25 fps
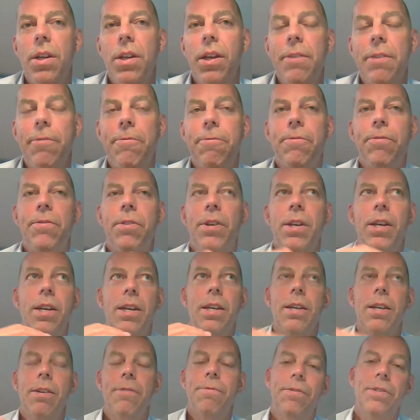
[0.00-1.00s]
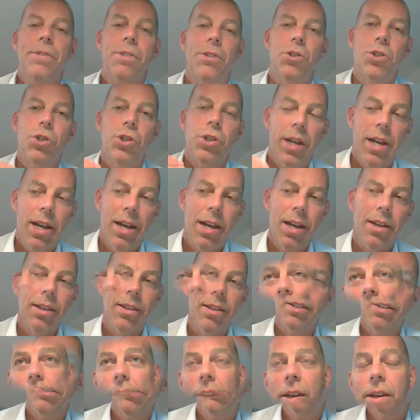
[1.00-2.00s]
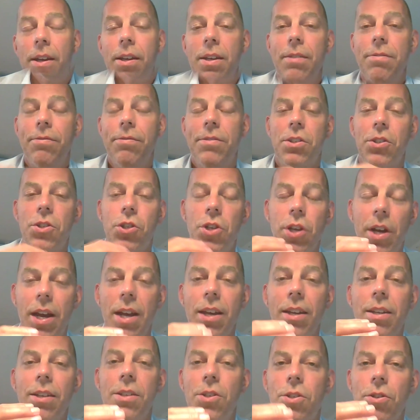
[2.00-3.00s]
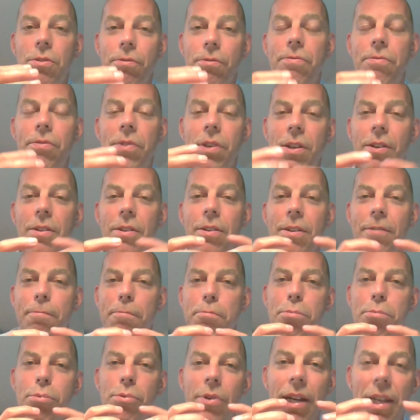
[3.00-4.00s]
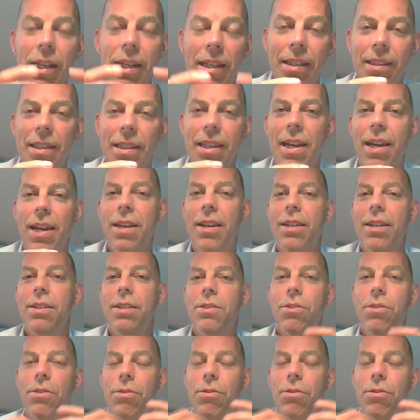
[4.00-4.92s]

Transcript: If the challenge of, you know, of bringing that into